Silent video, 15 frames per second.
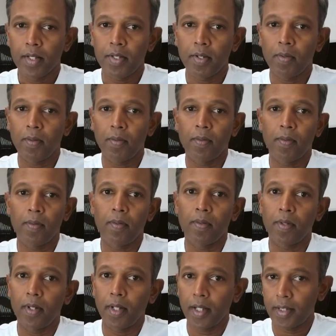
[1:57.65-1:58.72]
So
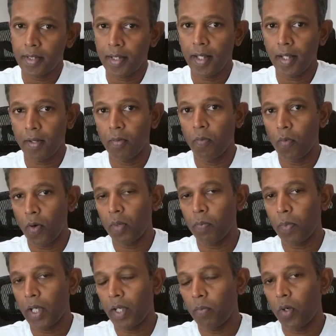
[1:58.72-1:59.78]
let's take
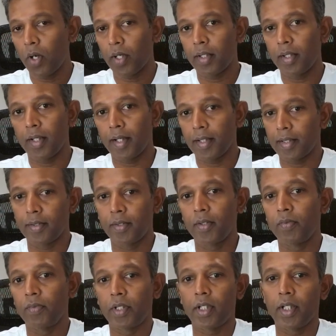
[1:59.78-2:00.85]
one by one and
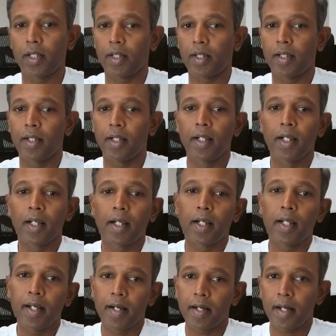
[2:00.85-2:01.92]
go with a
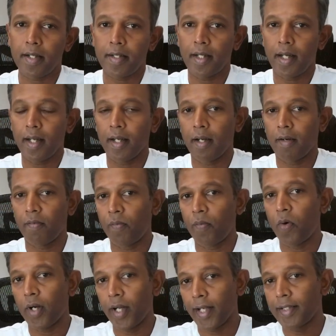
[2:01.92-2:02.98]
clear understanding of
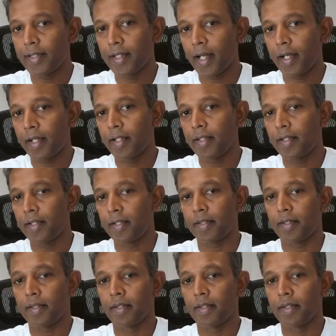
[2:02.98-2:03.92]
what exactly this